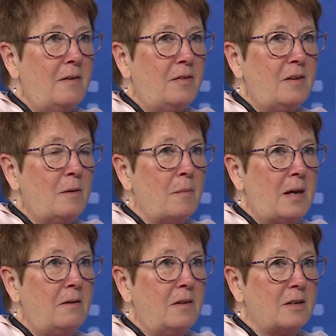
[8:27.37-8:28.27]
think the
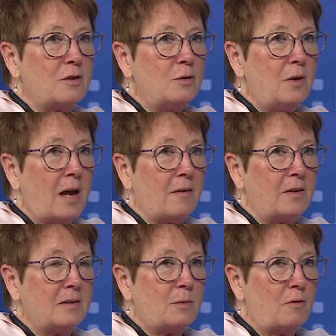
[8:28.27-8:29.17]
main thing too, Kathy,
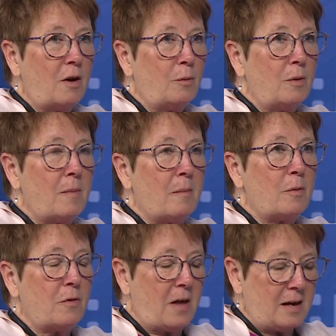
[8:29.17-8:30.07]
is we've got to
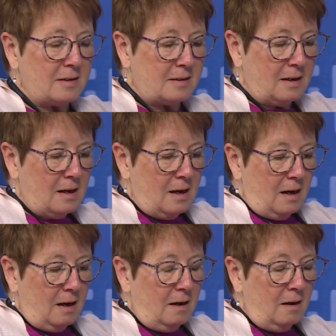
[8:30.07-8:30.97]
remember that
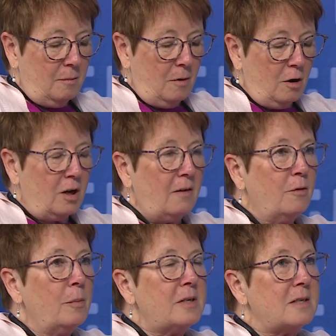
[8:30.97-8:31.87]
our
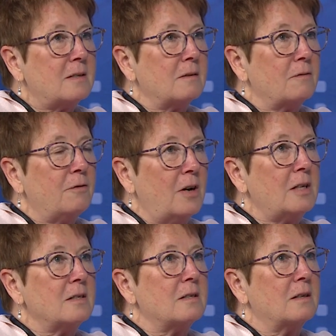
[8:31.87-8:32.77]
government doesn't
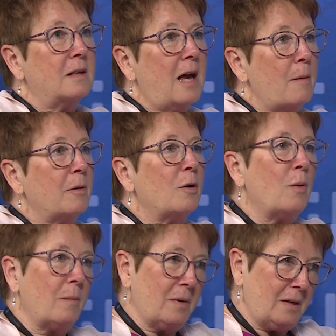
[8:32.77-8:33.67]
fund capital
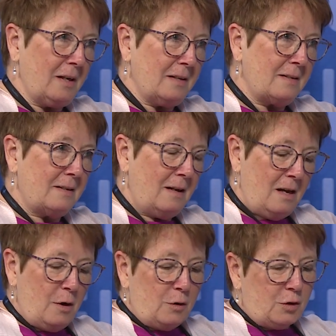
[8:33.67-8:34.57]
equipment needs.
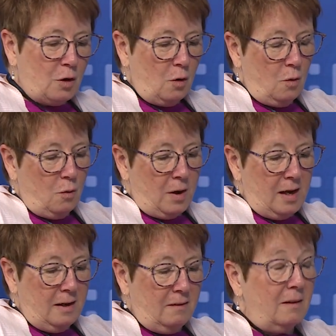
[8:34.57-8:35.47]
So
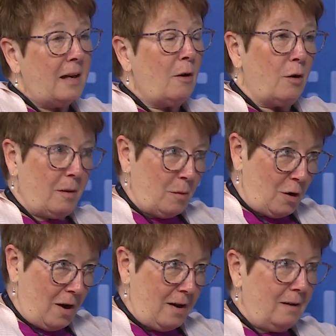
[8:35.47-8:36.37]
like our
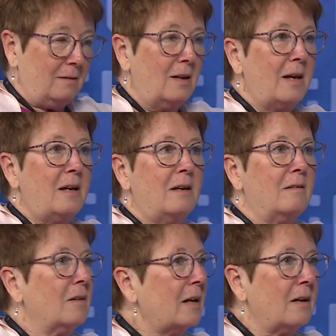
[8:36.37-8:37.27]
MRI,
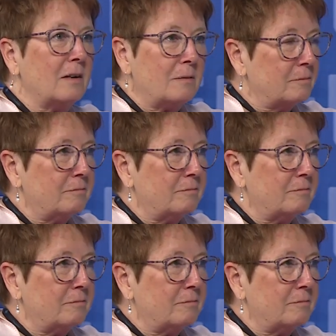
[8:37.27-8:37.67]
like a